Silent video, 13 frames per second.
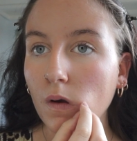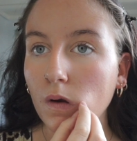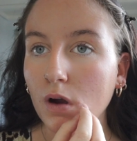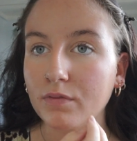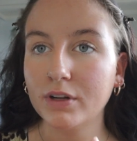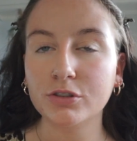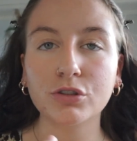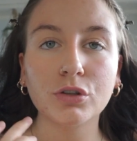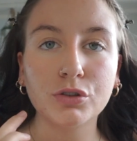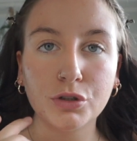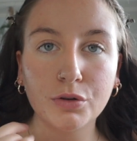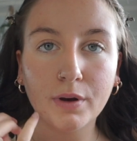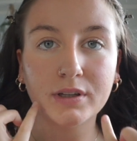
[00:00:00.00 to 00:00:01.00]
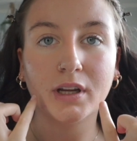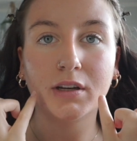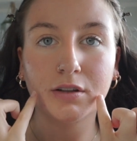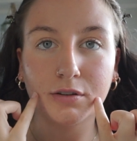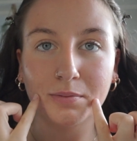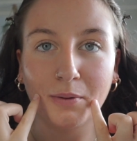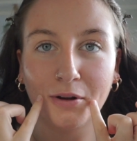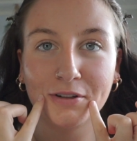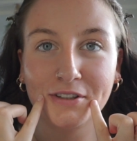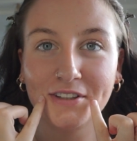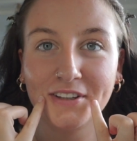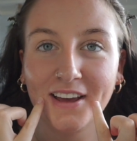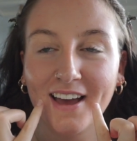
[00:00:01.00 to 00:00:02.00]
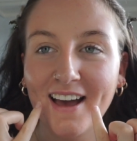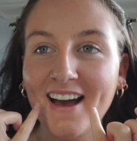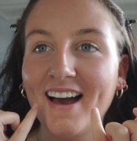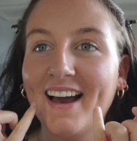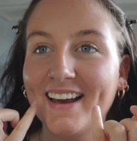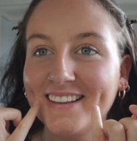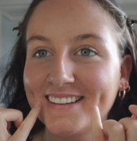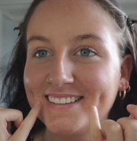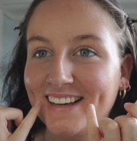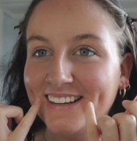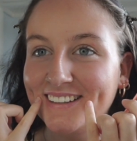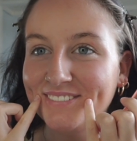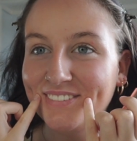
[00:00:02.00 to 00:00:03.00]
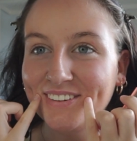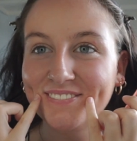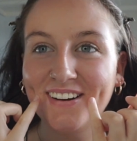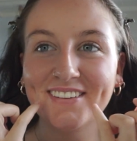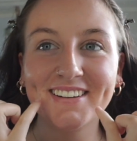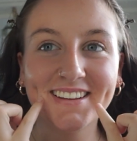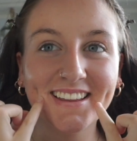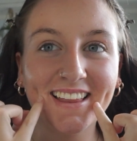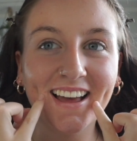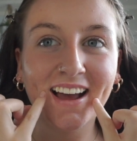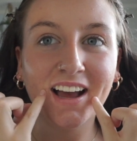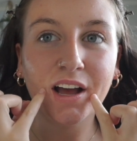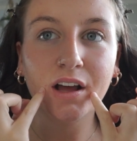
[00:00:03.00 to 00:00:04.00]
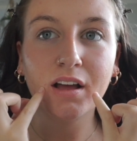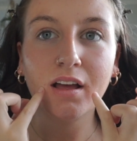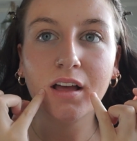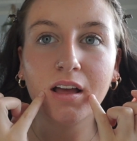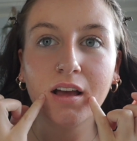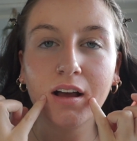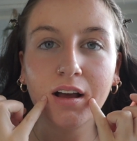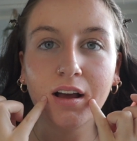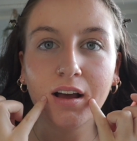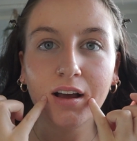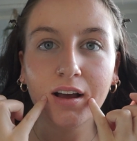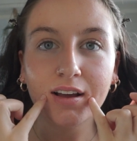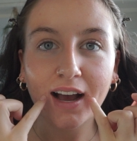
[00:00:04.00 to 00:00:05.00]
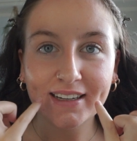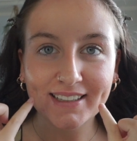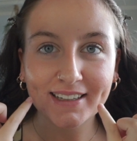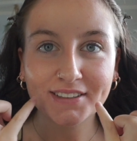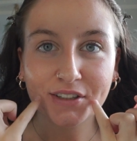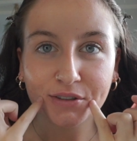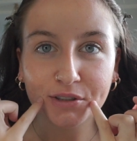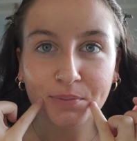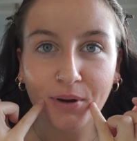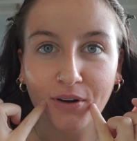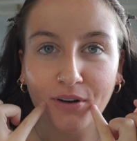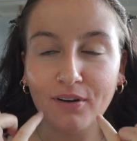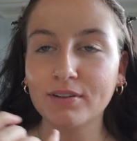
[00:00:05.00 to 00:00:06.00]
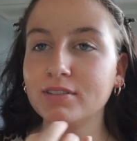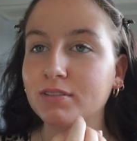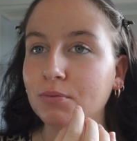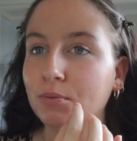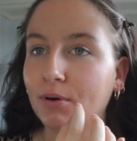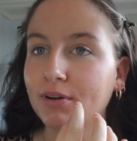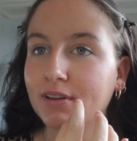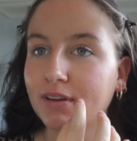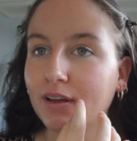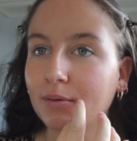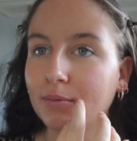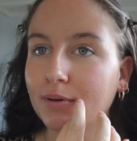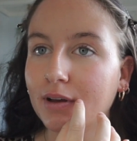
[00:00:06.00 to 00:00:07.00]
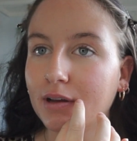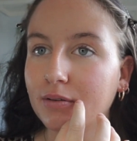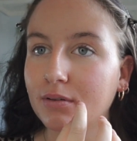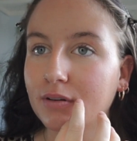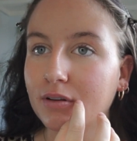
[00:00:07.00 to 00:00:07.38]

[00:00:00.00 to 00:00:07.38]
I've literally got 2 identical spots either side of my mouth. Look at that! Identical spots. What is that about?